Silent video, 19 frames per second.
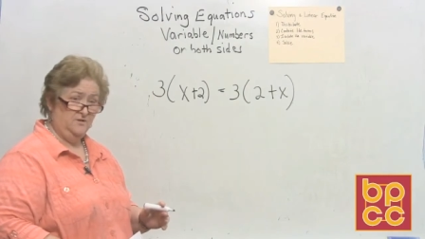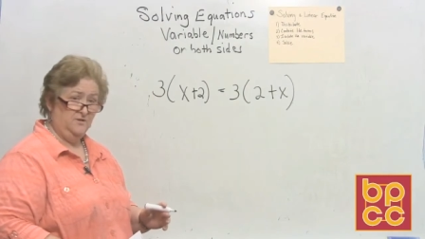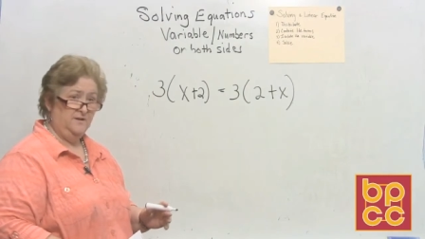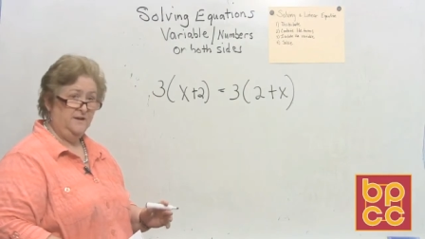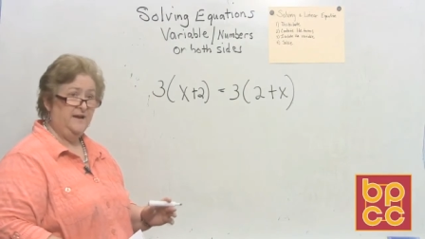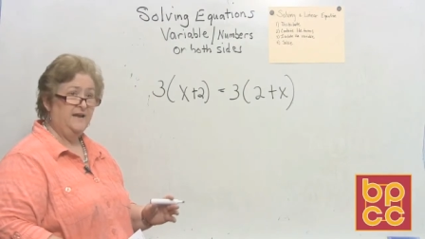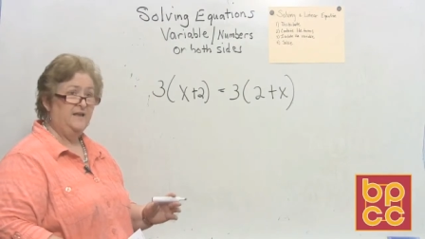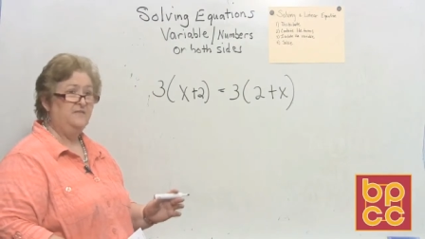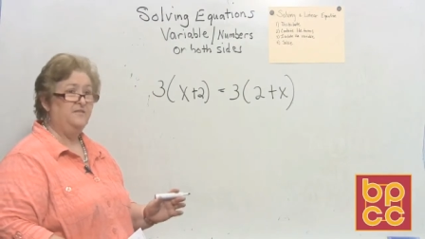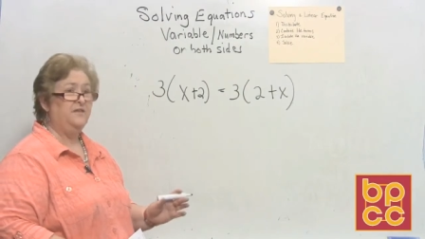
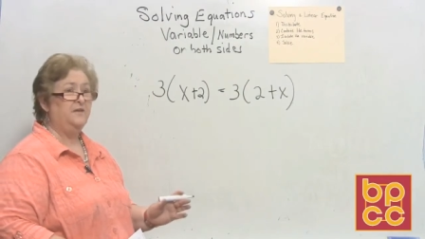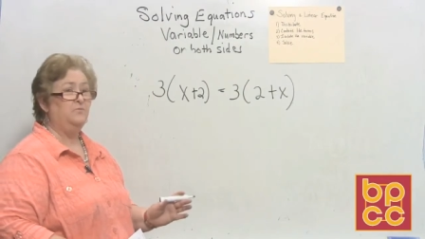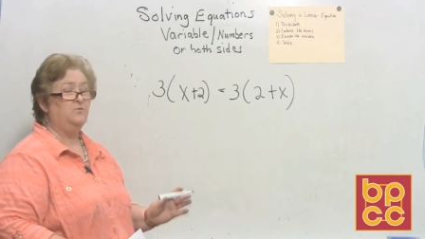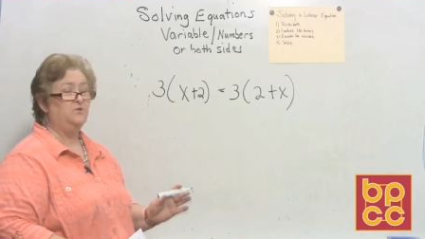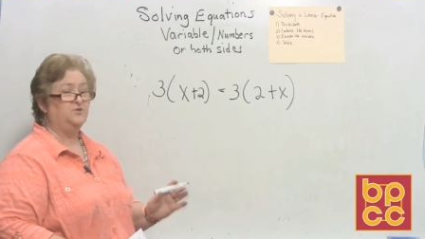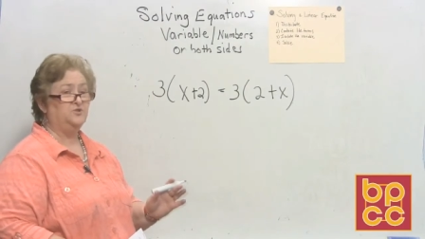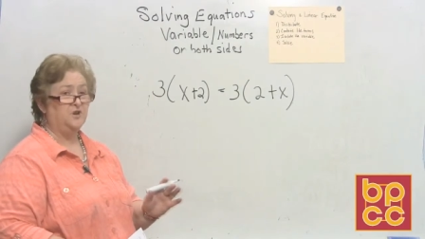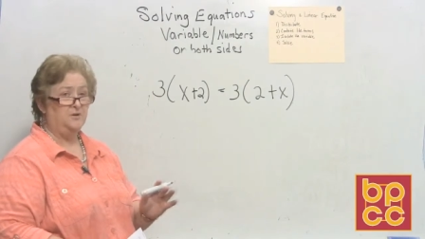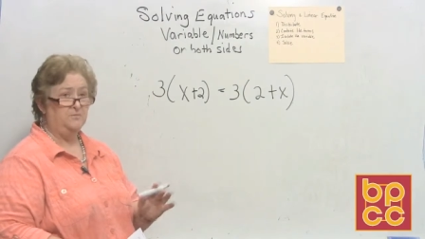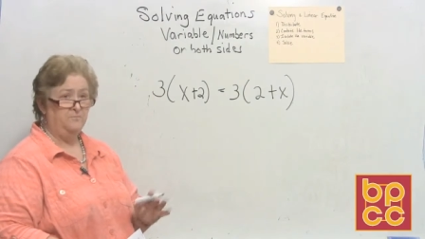and then we'll
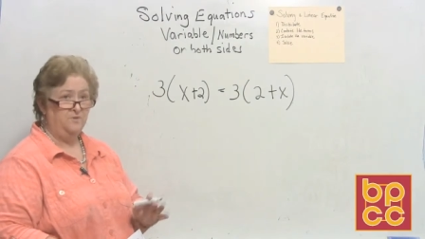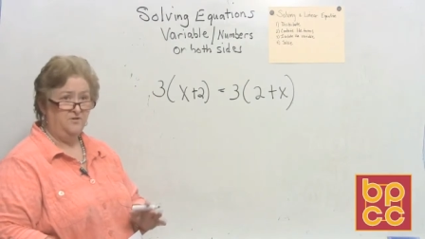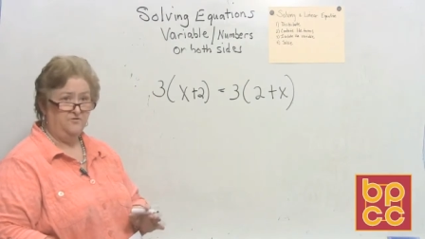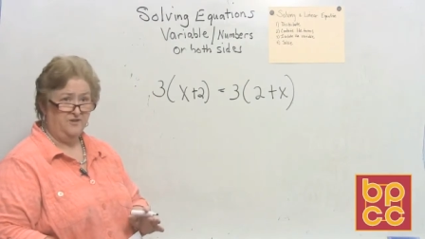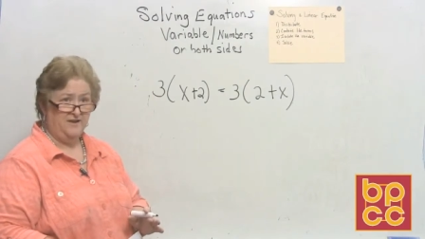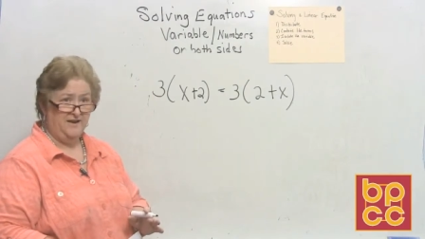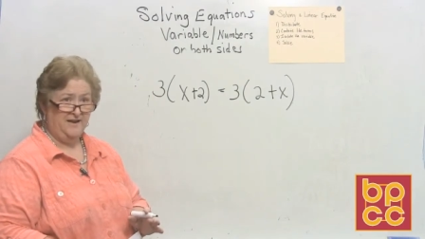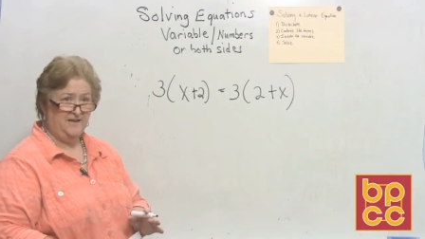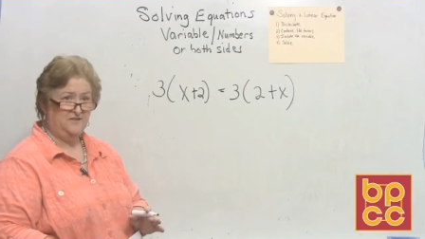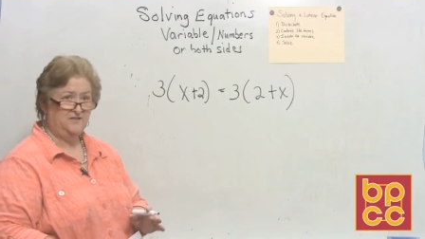start
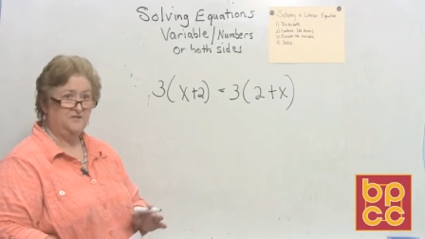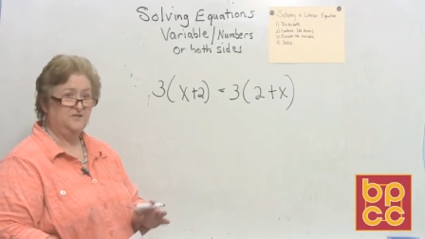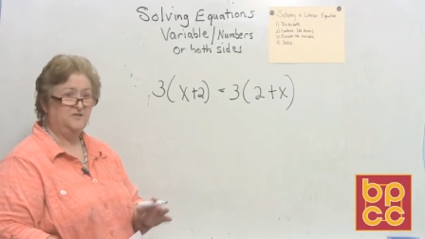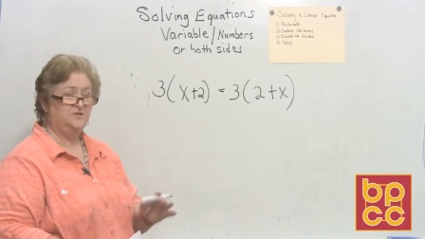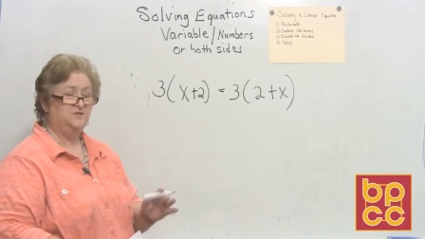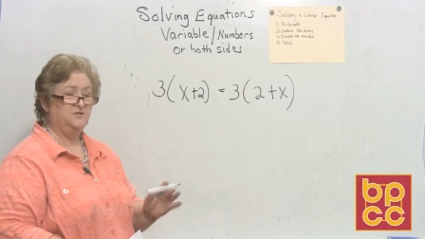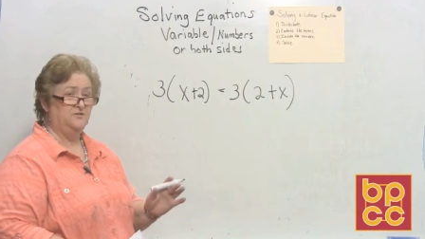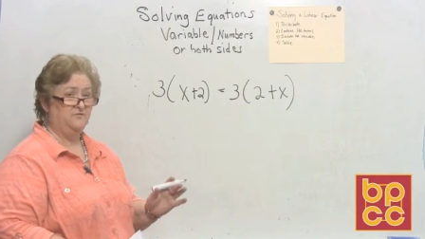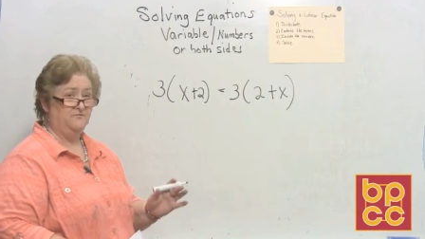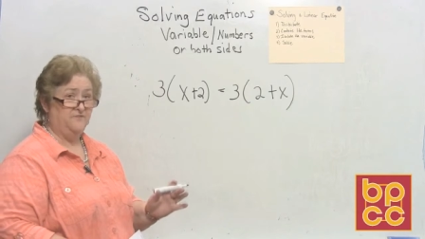moving
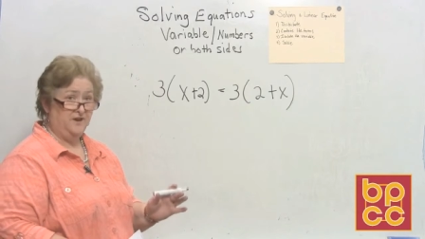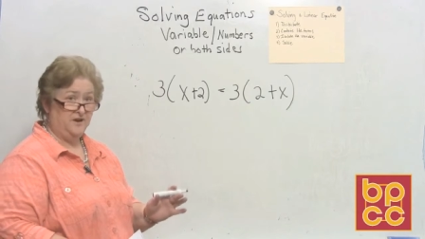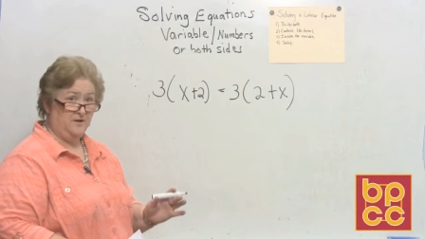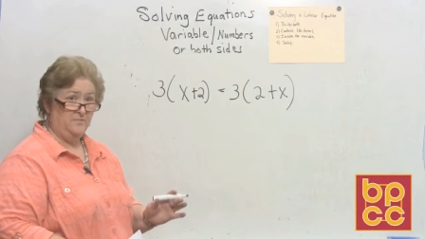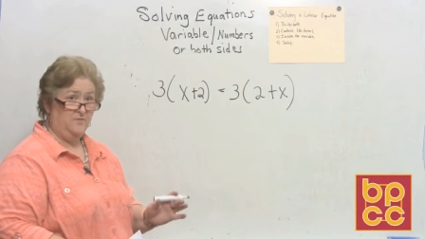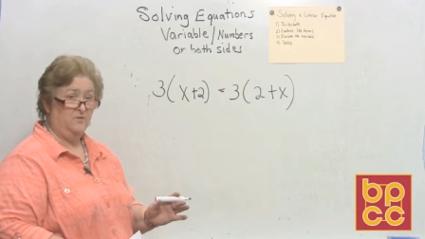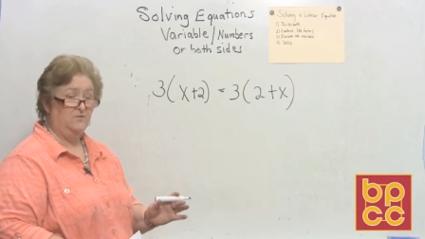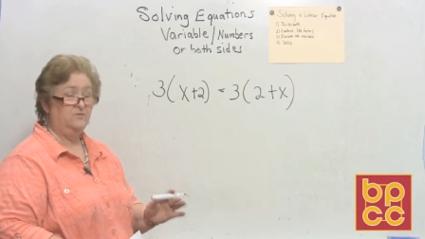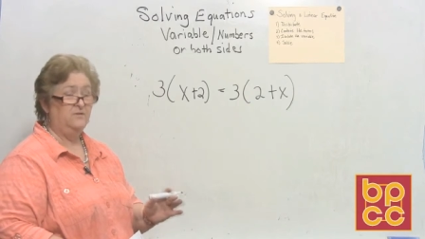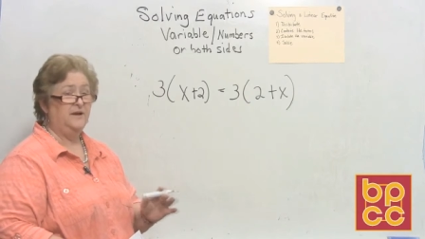x's, the
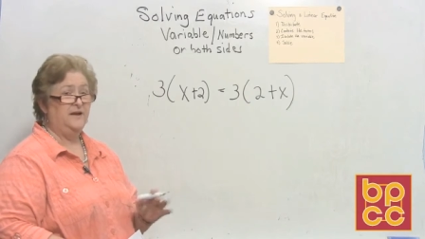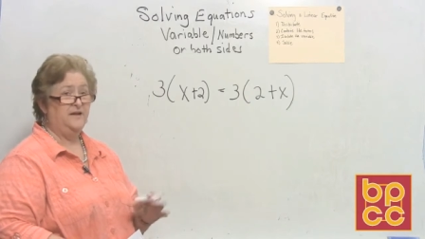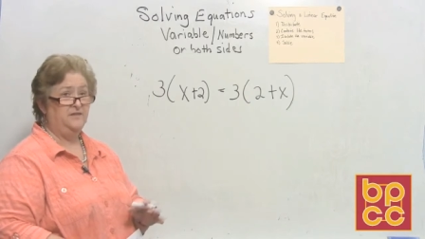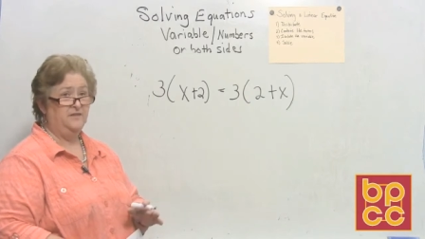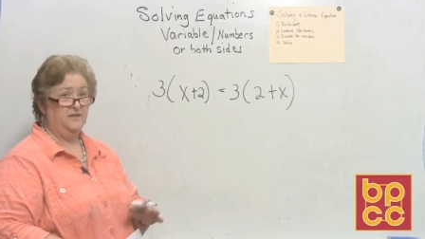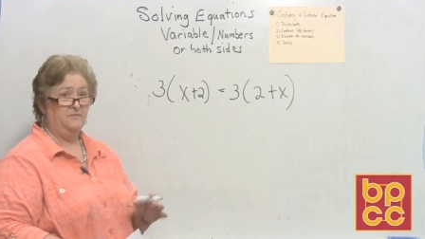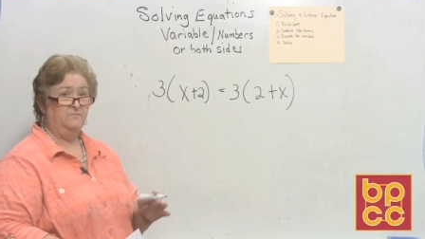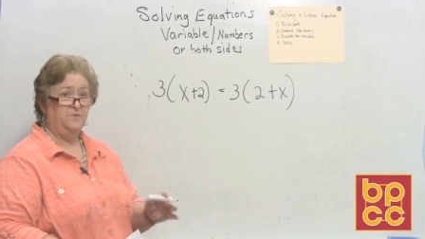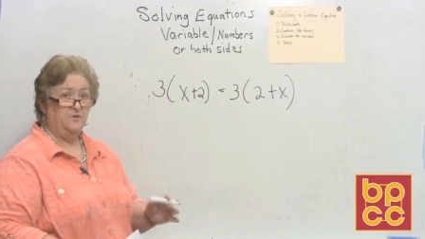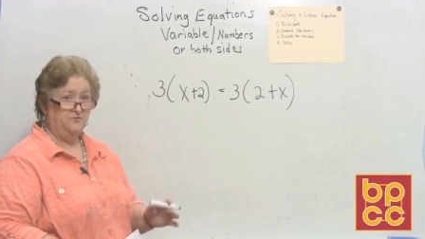variable, and
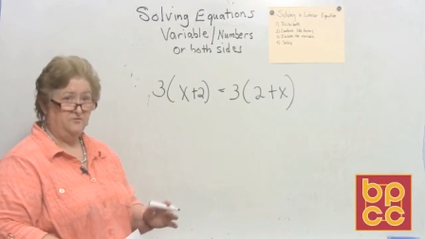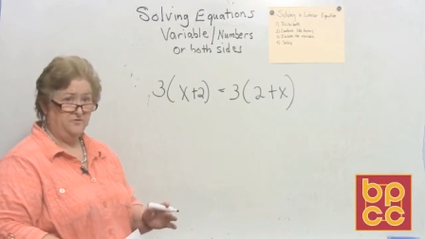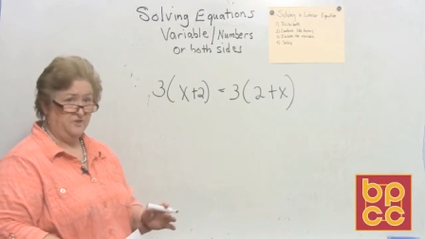then move the